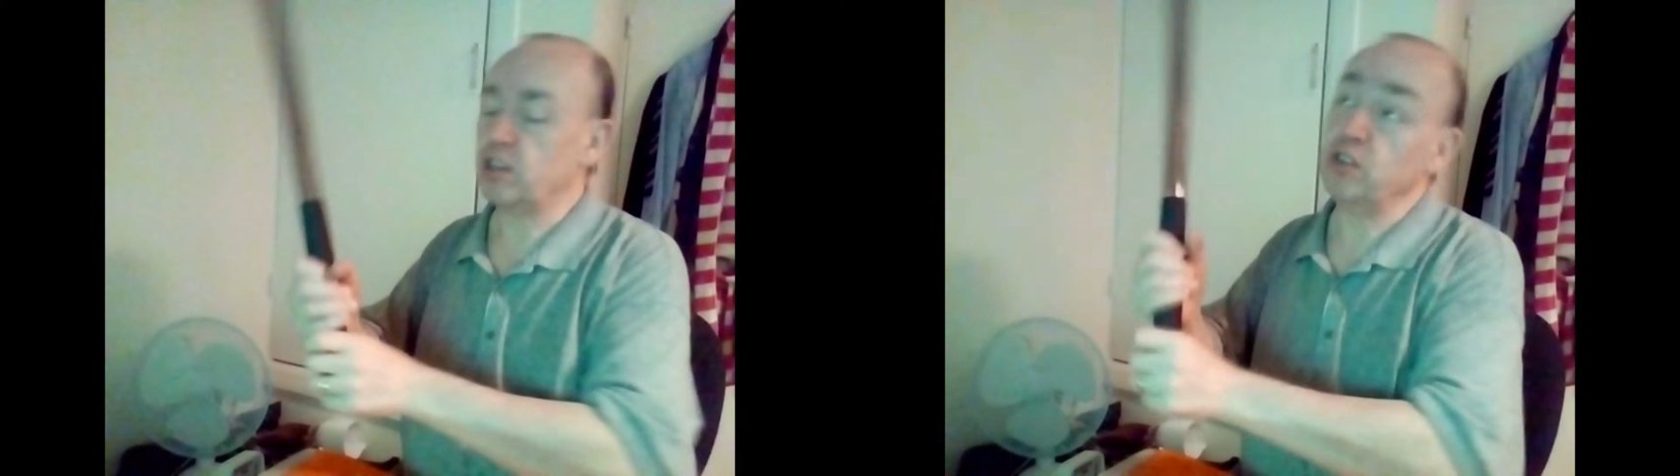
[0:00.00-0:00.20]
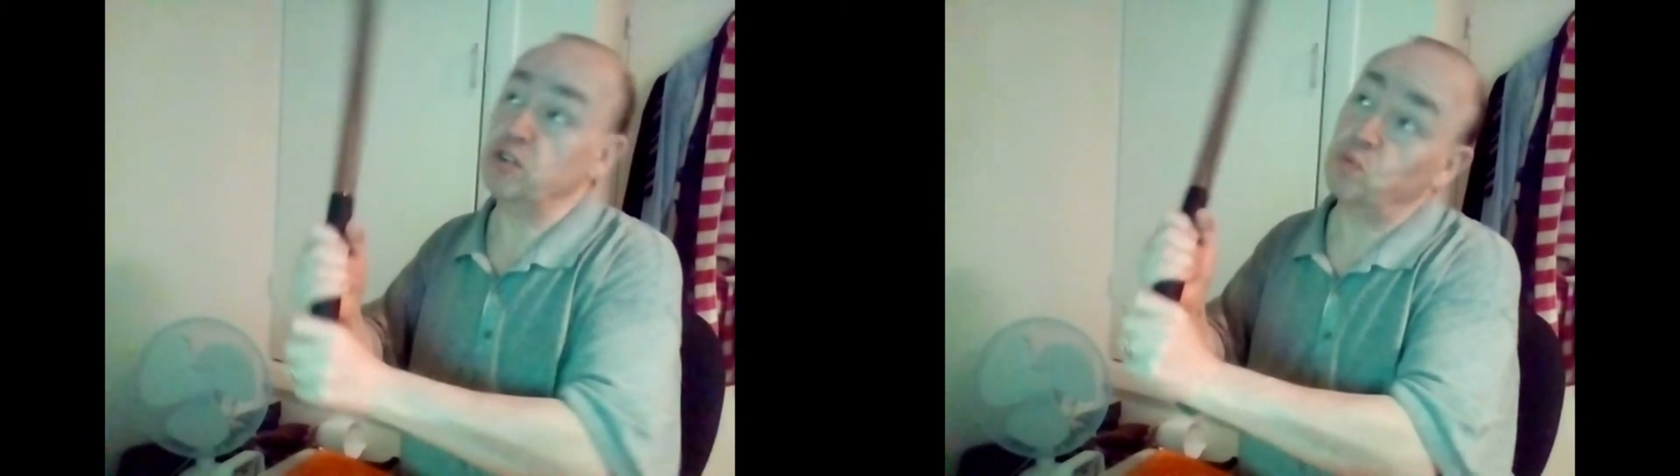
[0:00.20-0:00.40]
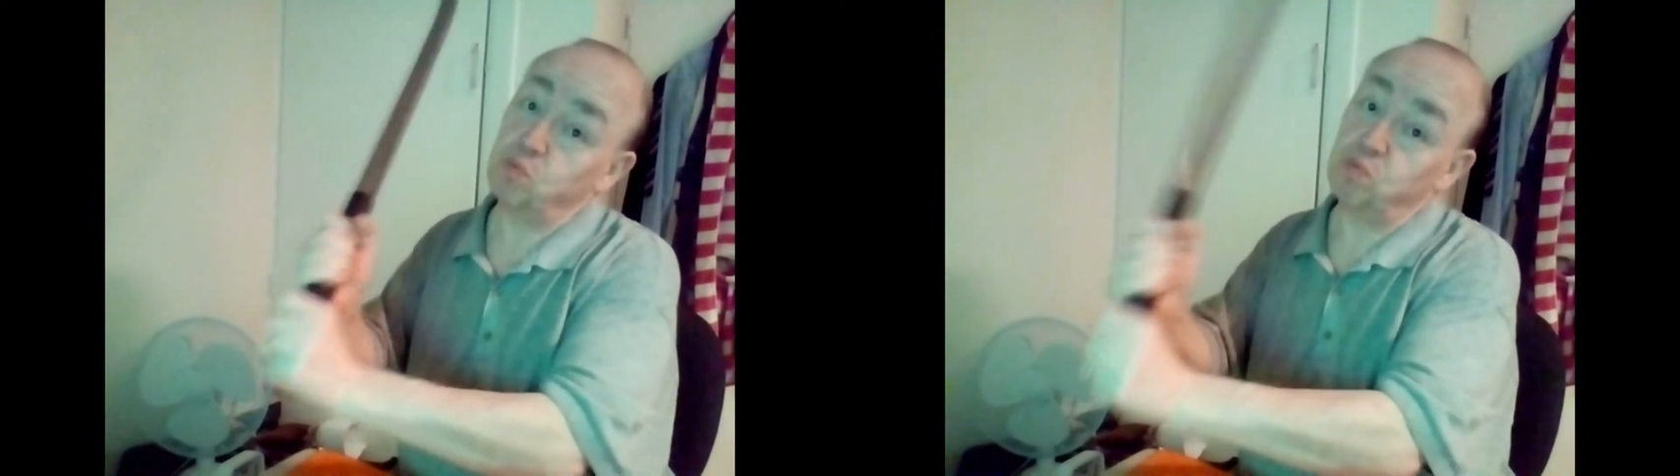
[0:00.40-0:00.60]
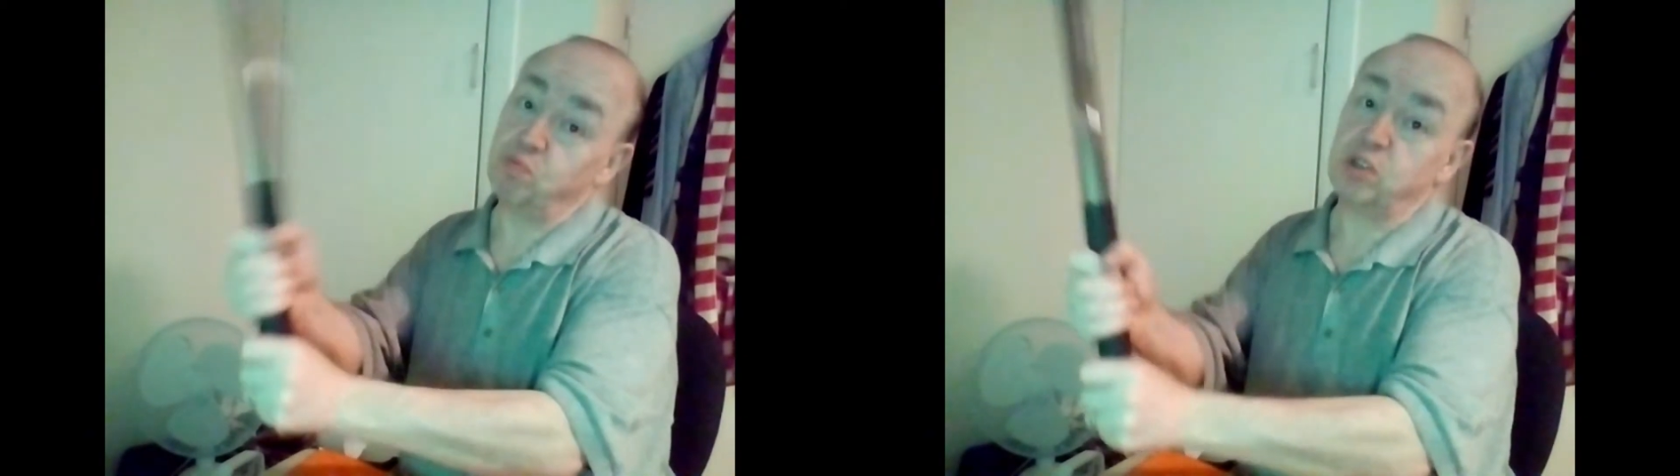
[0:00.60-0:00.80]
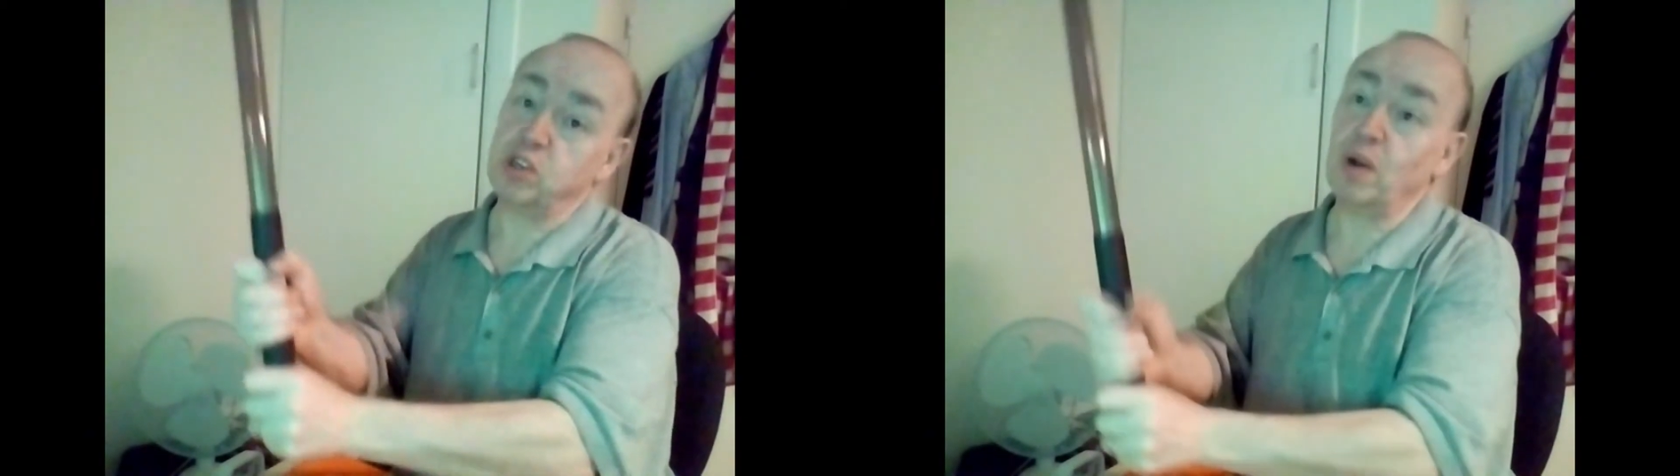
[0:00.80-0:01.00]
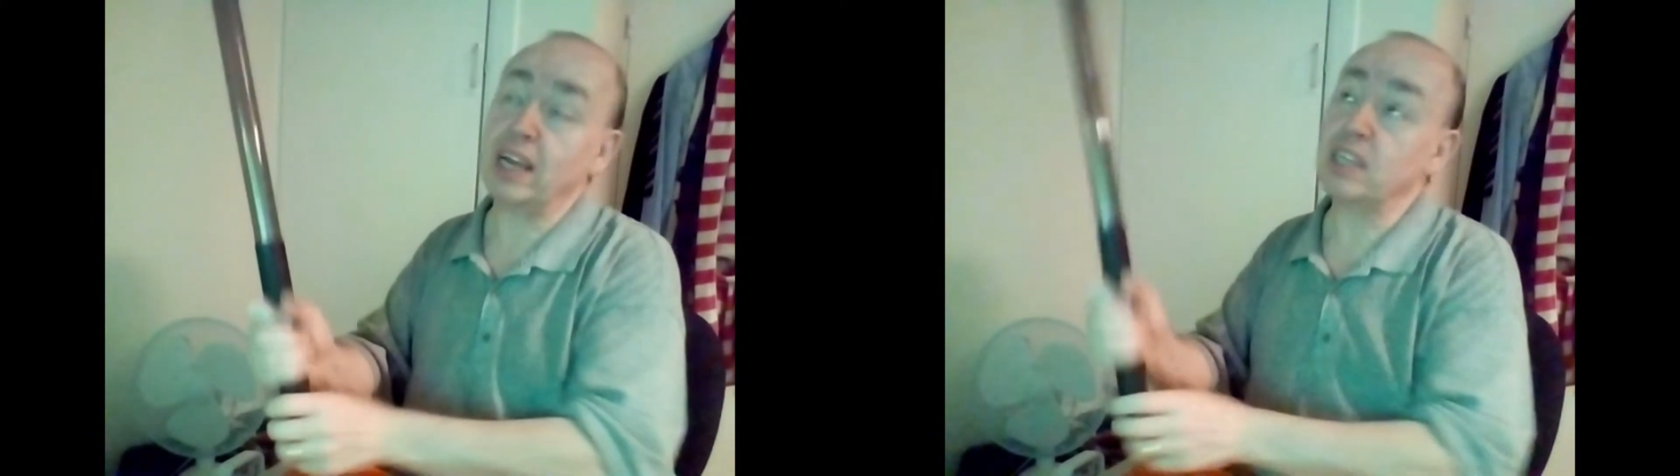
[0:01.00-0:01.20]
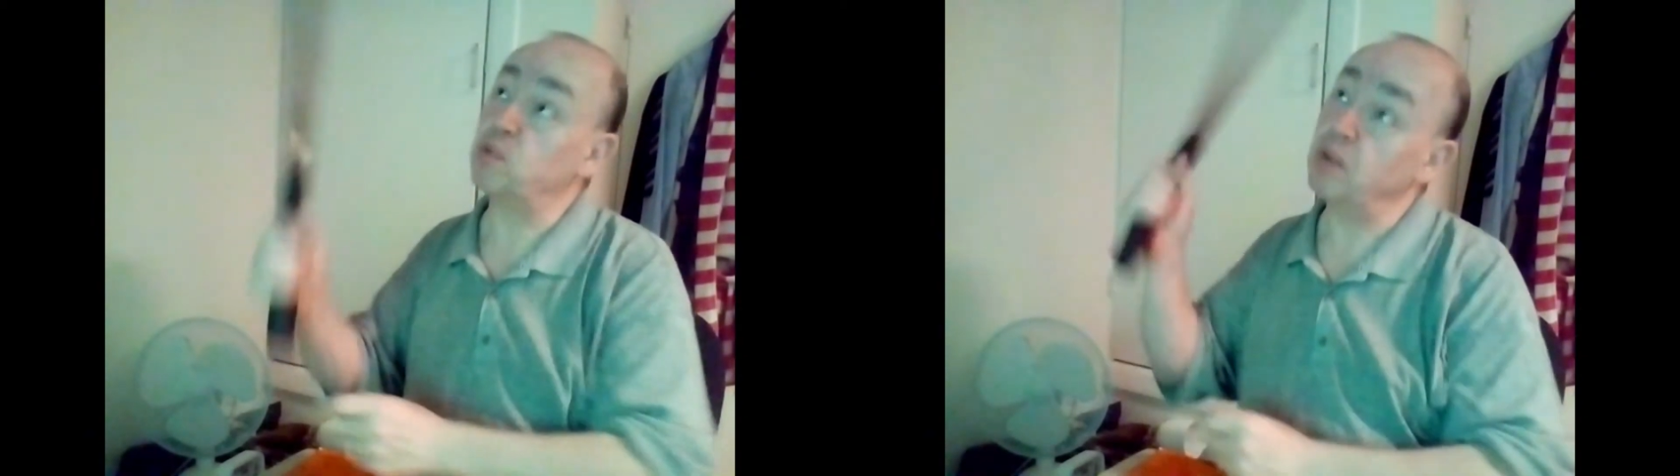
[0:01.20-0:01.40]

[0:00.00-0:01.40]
can use two hands,